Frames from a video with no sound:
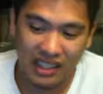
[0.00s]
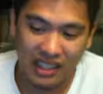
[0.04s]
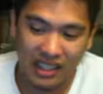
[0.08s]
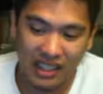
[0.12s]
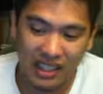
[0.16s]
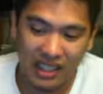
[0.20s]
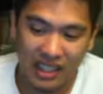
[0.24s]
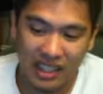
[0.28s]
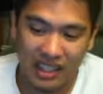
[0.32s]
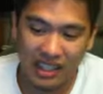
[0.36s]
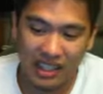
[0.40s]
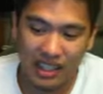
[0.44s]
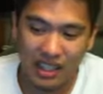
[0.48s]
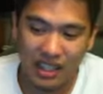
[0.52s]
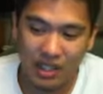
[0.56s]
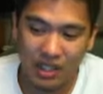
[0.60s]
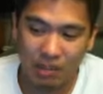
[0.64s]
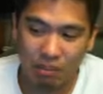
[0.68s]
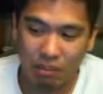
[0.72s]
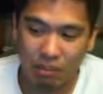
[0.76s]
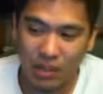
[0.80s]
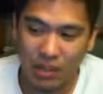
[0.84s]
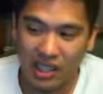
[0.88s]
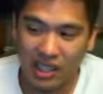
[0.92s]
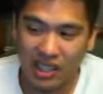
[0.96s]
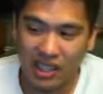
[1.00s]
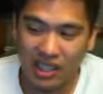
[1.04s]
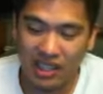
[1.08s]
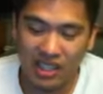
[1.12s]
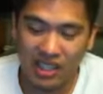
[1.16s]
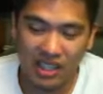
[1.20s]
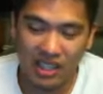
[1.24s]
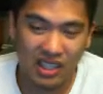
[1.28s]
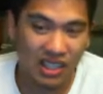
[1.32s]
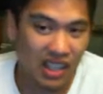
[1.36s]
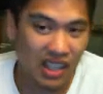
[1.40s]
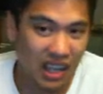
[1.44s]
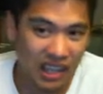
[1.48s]
has been
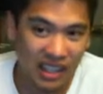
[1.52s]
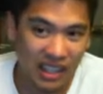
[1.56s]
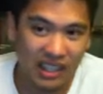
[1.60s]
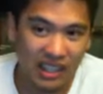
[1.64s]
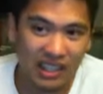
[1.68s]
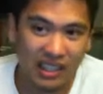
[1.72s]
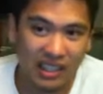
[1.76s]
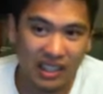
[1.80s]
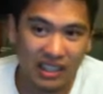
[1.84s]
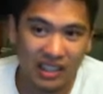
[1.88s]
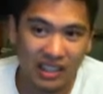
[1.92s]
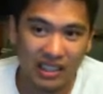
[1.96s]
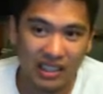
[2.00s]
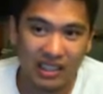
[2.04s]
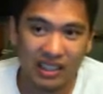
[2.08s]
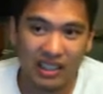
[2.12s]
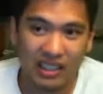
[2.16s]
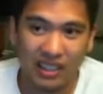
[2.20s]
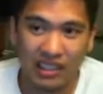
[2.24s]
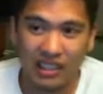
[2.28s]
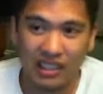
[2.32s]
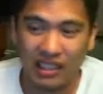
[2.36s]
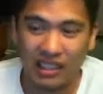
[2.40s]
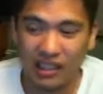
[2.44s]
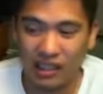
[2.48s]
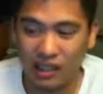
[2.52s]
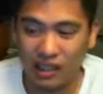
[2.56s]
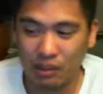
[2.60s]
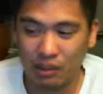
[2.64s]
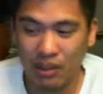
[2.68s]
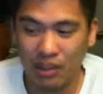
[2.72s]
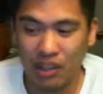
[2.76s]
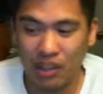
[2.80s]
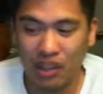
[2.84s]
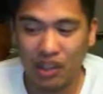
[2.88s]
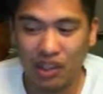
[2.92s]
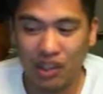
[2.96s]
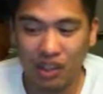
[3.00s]
steady. It has
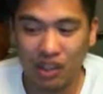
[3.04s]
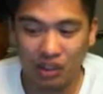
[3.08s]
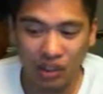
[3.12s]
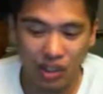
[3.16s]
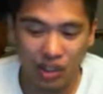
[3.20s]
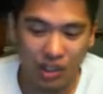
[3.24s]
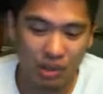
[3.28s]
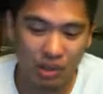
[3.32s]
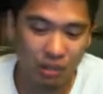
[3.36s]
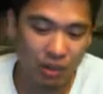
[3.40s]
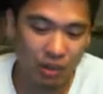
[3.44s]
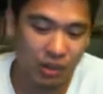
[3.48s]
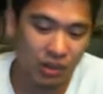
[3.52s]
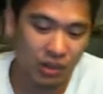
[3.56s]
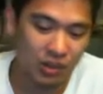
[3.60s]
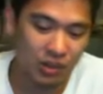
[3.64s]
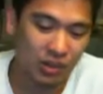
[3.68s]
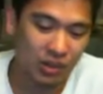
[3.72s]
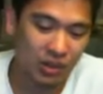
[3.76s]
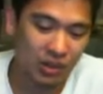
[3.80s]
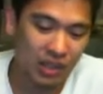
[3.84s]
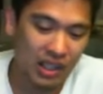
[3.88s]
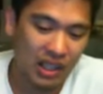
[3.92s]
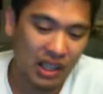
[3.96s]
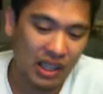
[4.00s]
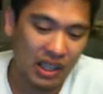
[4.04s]
been noticeable.